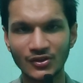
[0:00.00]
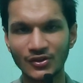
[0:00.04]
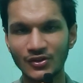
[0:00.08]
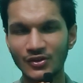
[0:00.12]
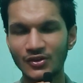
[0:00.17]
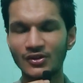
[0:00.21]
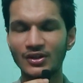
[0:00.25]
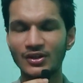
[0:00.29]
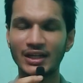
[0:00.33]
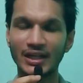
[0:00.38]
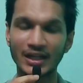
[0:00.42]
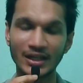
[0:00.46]

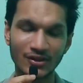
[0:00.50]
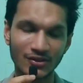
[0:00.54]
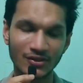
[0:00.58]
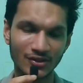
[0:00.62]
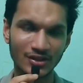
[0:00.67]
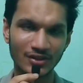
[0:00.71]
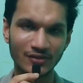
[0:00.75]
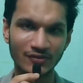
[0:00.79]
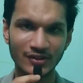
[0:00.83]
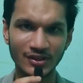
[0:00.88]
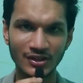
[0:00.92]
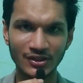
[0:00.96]
or like
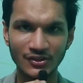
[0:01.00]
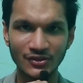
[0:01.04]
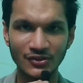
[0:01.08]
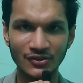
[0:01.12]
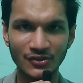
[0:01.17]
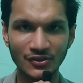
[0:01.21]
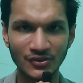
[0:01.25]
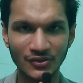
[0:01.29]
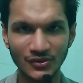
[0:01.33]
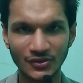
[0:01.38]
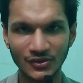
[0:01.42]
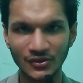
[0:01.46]
on the
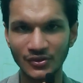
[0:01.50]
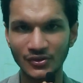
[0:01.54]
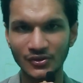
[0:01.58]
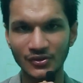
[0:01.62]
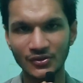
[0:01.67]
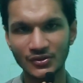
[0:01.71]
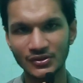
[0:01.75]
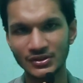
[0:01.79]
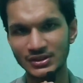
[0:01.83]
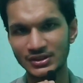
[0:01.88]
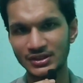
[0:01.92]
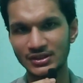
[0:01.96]
video,
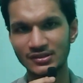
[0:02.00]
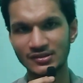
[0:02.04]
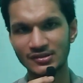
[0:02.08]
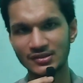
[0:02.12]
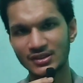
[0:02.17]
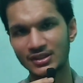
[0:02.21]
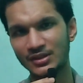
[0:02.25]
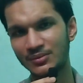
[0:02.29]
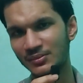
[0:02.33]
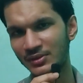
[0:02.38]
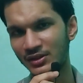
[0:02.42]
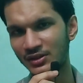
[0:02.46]
or
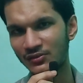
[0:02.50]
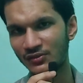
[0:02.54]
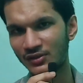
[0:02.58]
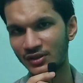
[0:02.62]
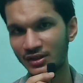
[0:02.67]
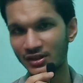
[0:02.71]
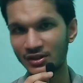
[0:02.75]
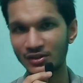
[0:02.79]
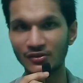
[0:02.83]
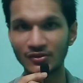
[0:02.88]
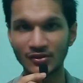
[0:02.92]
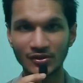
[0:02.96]
just comment
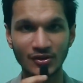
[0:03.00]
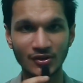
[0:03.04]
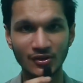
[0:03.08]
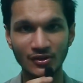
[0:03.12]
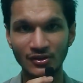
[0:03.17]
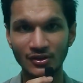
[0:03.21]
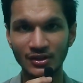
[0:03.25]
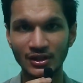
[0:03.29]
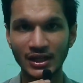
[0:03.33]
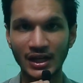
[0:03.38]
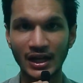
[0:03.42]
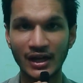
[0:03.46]
whatever you
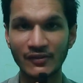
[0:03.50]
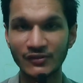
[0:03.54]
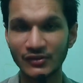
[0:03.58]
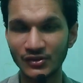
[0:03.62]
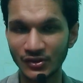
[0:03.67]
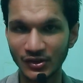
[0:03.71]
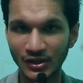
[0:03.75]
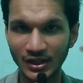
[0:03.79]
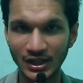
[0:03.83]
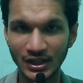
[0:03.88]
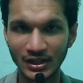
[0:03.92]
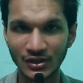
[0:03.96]
all have
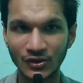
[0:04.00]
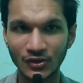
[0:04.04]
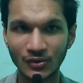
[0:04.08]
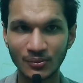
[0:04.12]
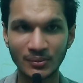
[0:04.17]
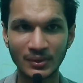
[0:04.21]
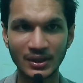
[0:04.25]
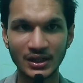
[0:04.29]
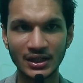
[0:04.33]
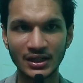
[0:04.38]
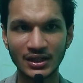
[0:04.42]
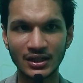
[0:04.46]
in your head or
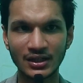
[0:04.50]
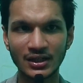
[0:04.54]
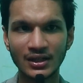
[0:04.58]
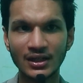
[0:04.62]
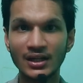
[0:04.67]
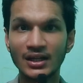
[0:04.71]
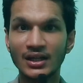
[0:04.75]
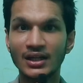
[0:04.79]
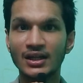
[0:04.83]
mind.